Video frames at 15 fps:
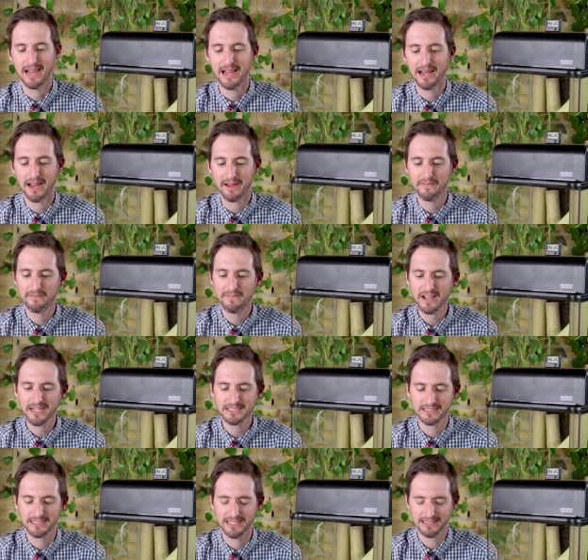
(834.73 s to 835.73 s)
And I
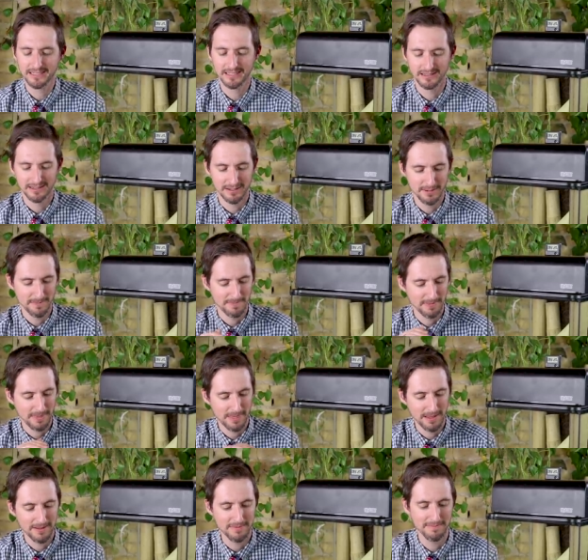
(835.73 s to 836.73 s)
fixed it
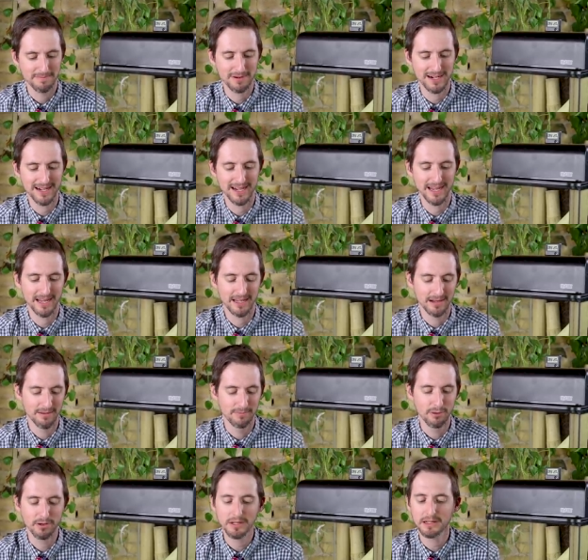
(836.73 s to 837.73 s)
by
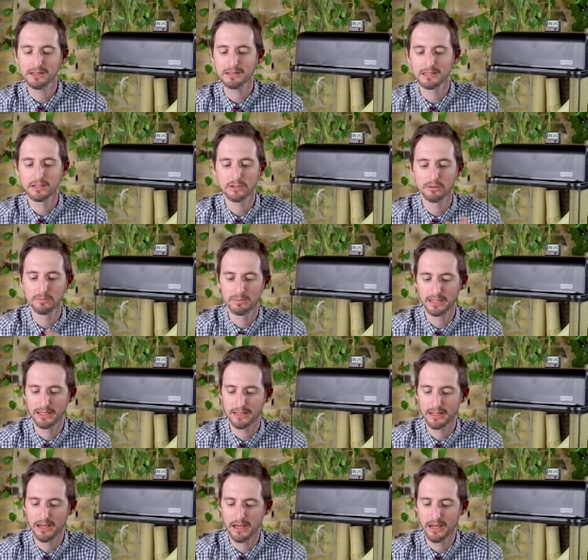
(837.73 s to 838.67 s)
putting a little bit